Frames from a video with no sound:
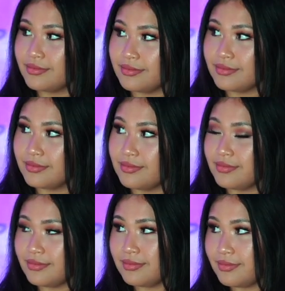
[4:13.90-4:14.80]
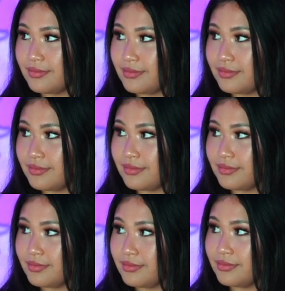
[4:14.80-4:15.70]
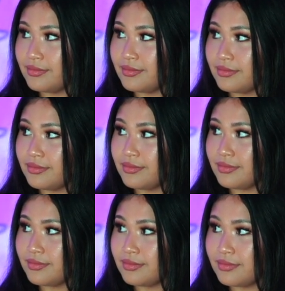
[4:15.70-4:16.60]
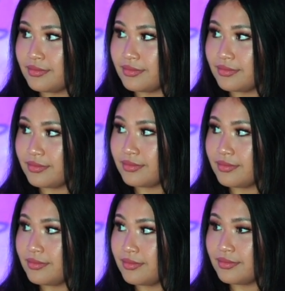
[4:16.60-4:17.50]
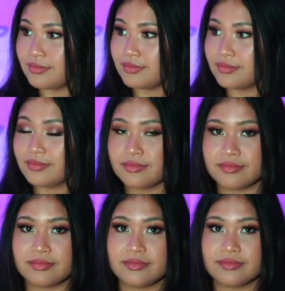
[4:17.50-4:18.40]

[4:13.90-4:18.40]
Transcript: (silent)